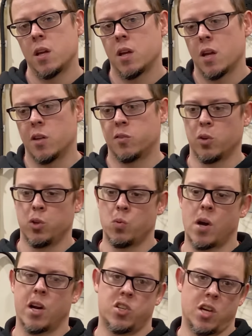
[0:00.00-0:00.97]
And so you
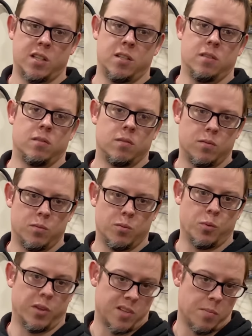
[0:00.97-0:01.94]
wanna check
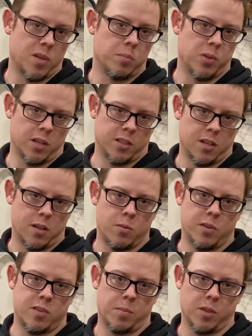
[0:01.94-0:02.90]
with something plugged into the
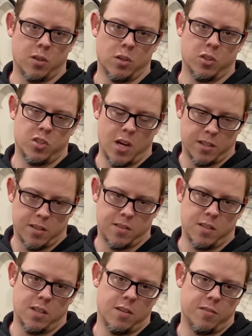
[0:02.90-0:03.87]
receptacle, check to
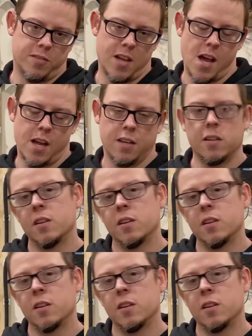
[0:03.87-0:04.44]
see if that